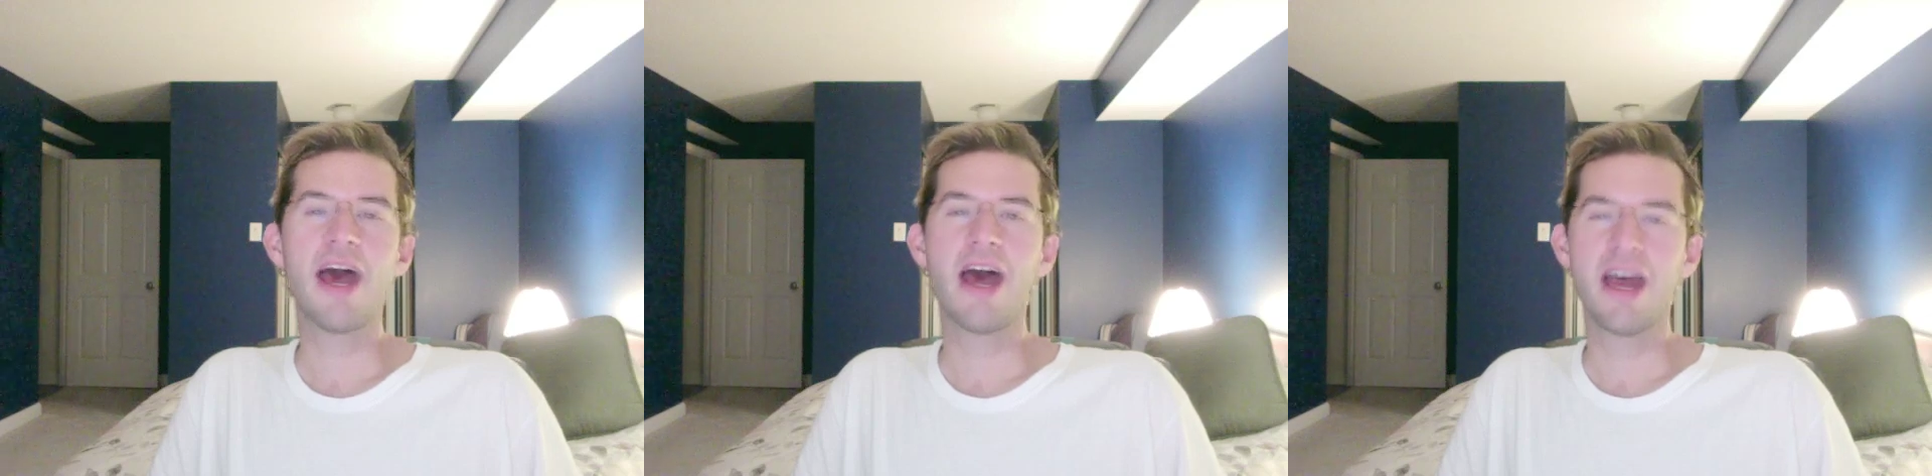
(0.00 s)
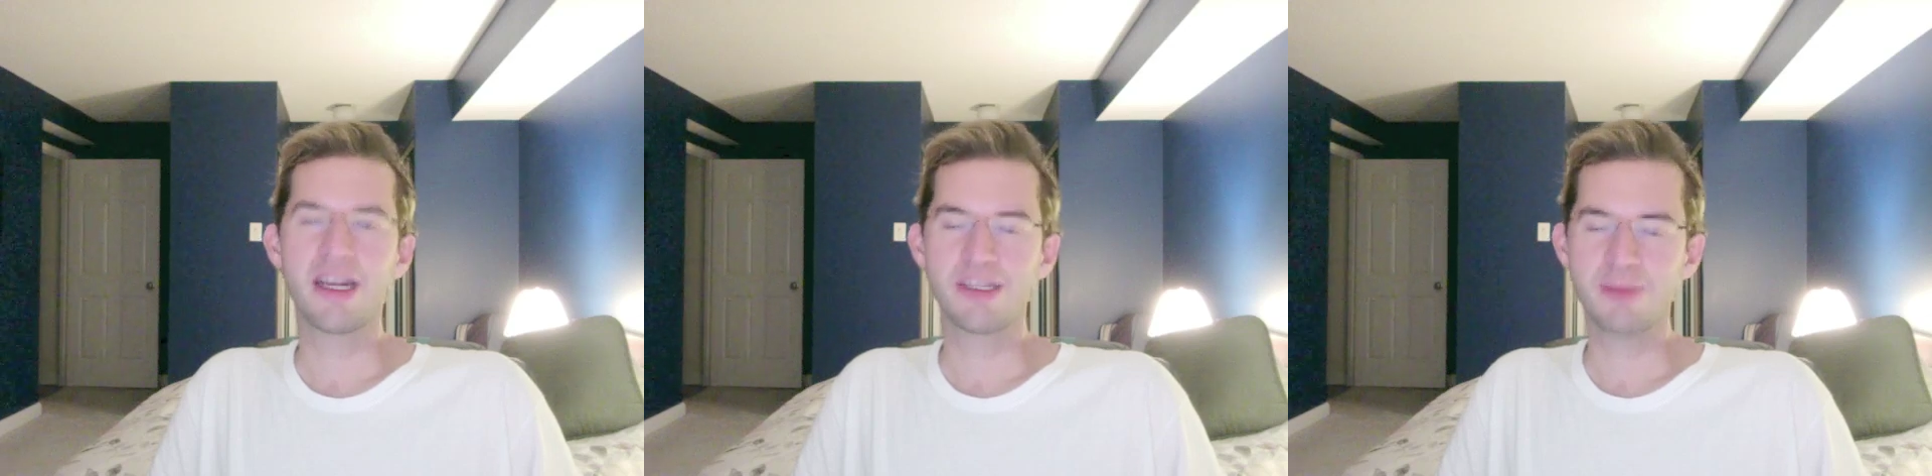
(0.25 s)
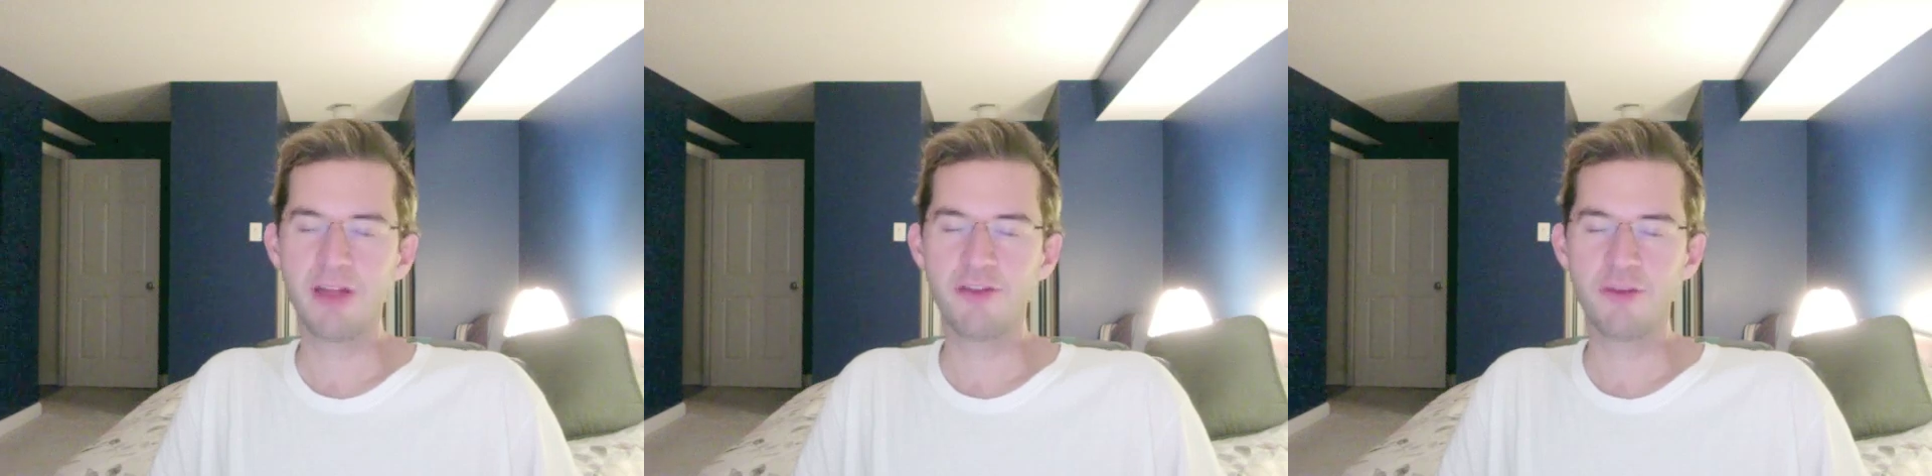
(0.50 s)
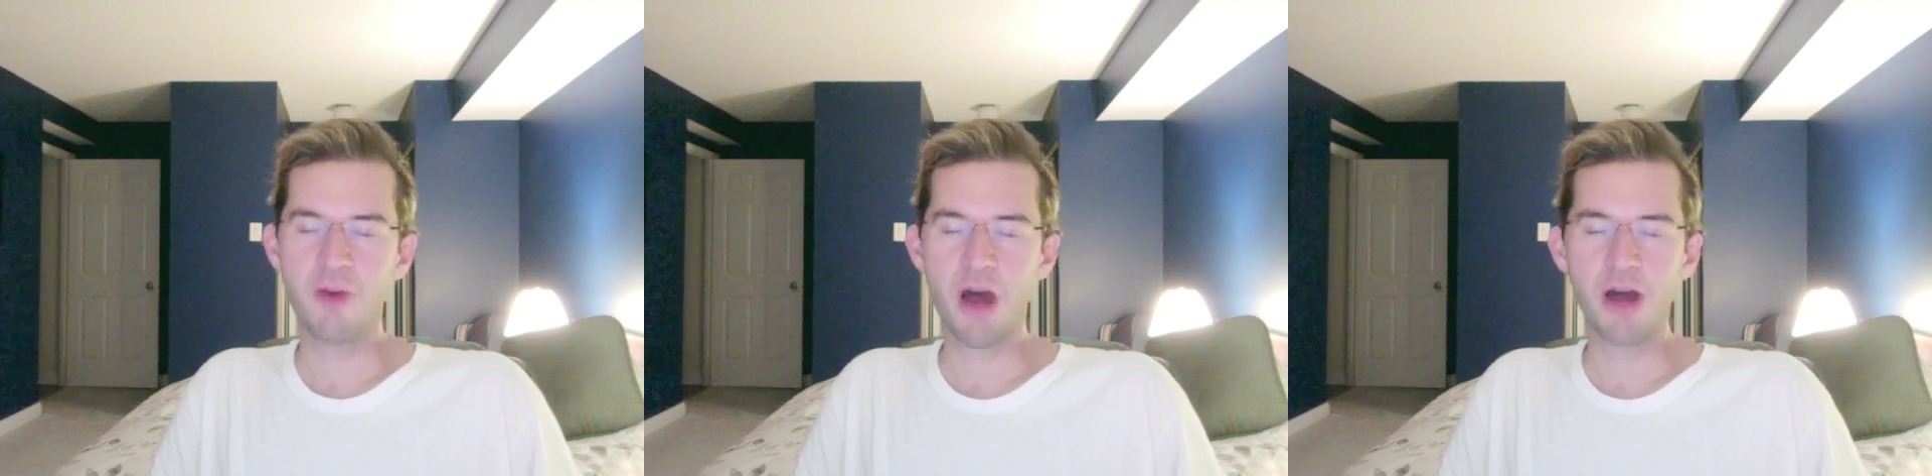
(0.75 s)
expelled
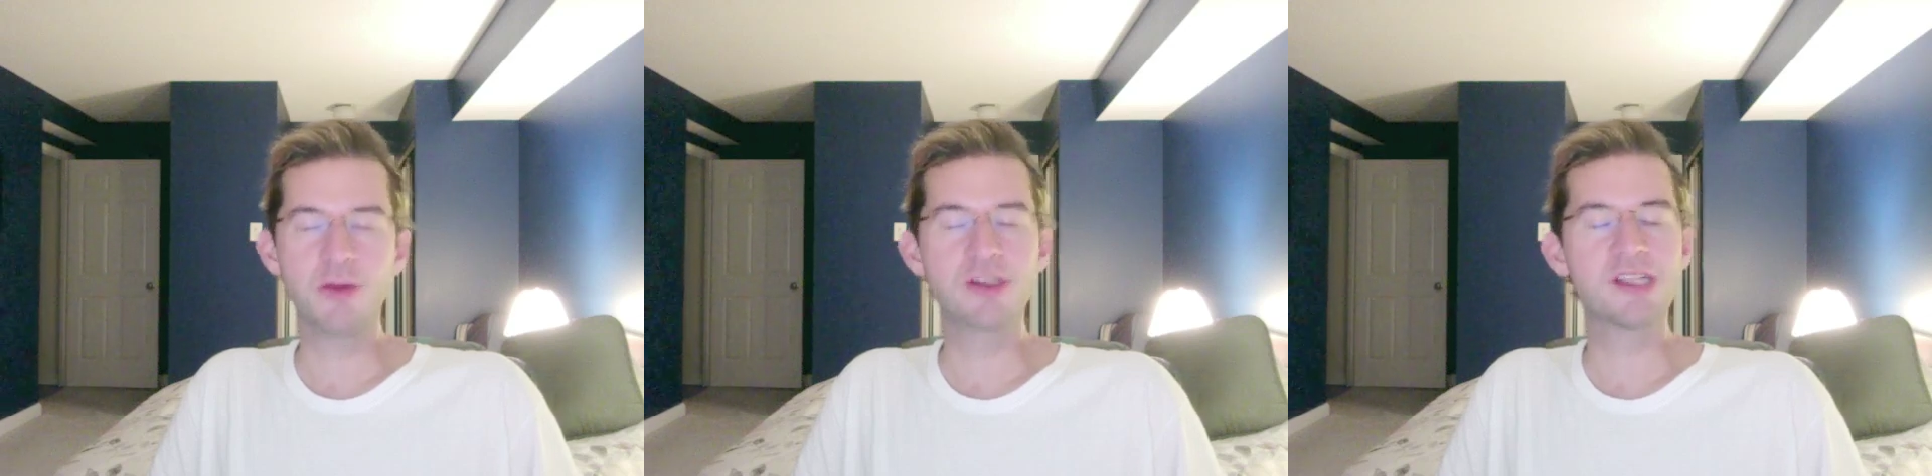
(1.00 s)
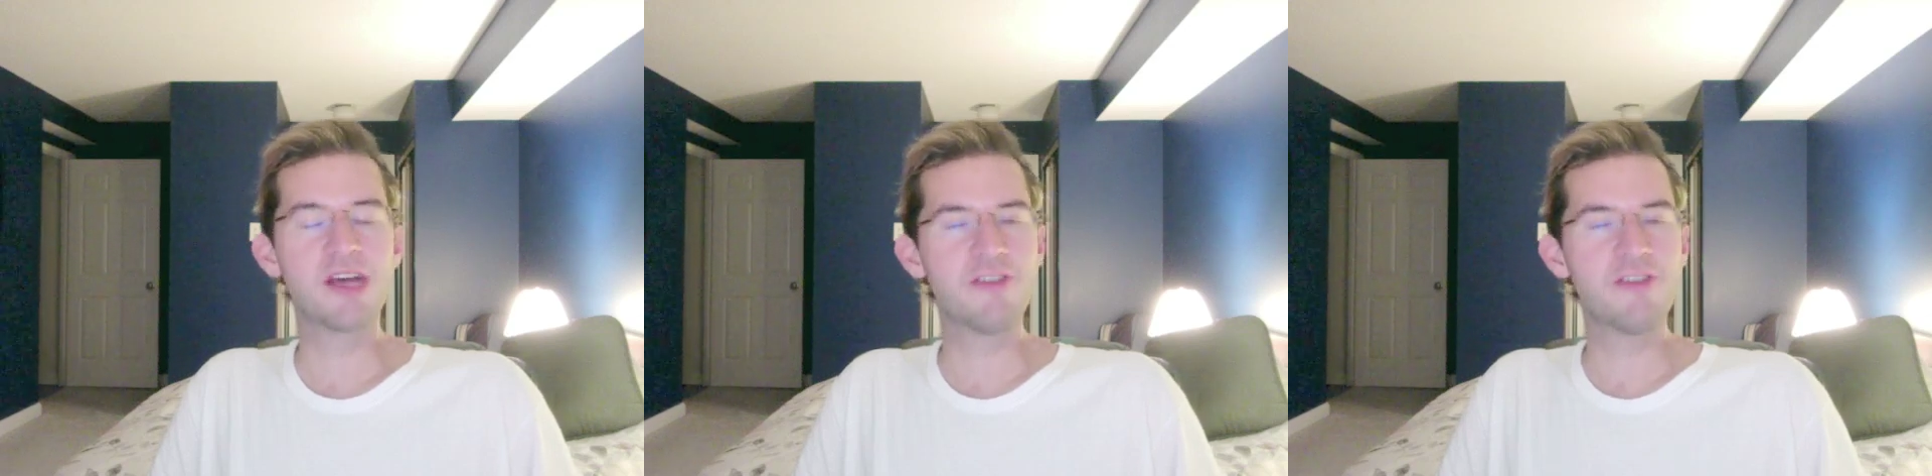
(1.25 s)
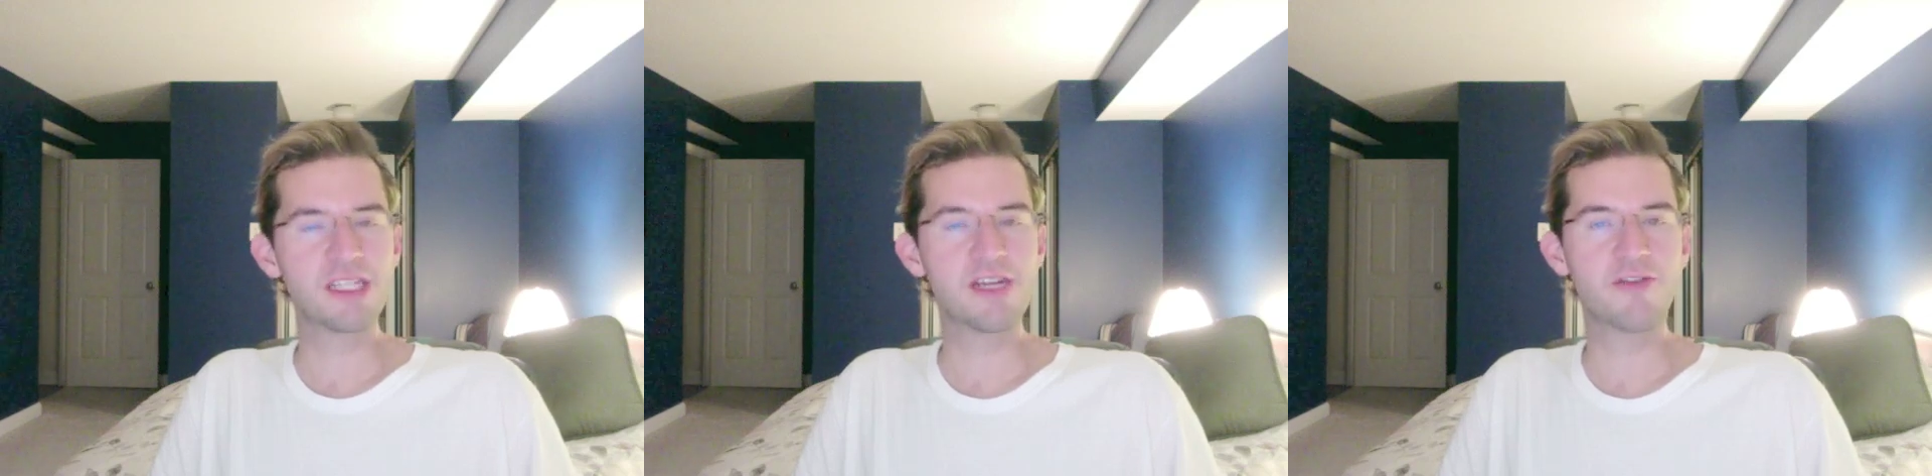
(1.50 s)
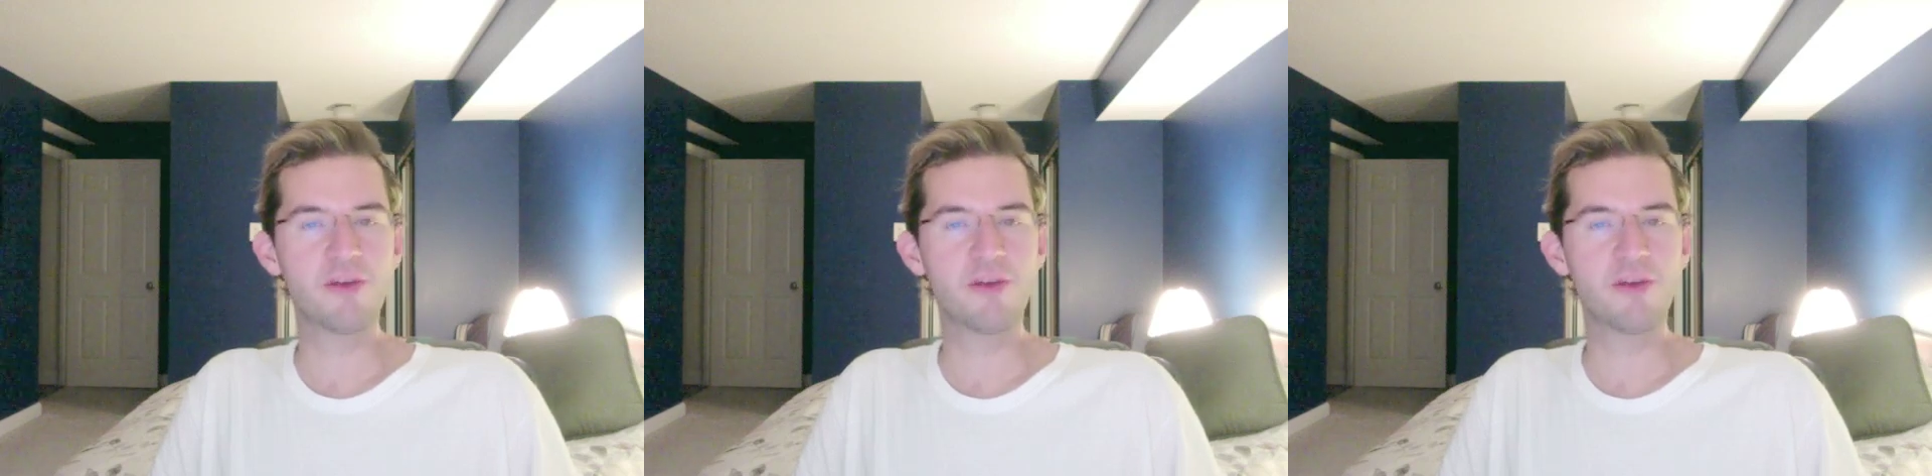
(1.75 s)
from Hogwarts, evicted